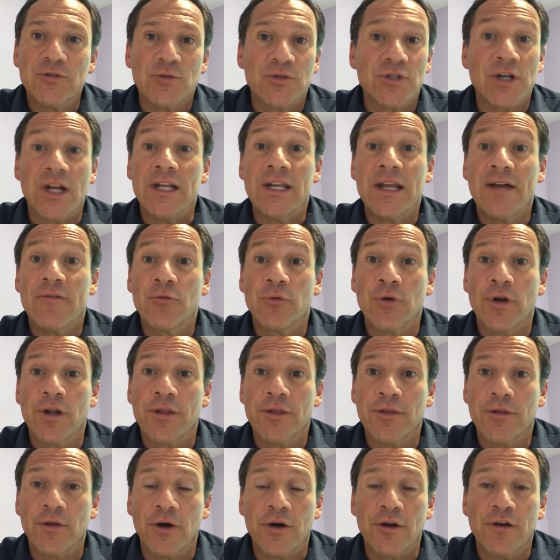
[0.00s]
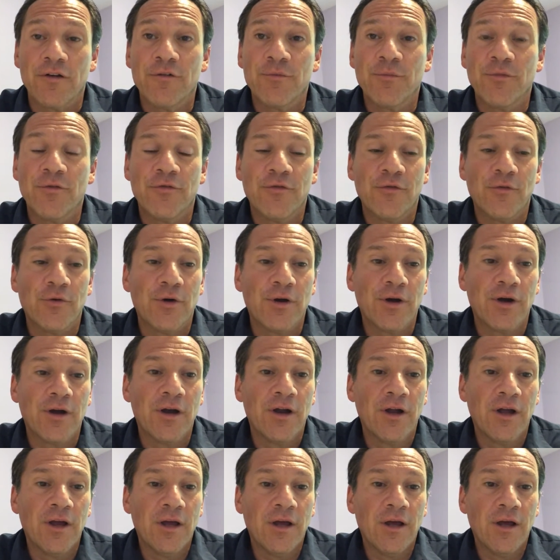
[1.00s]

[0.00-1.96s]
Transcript: which I never would have thought of before.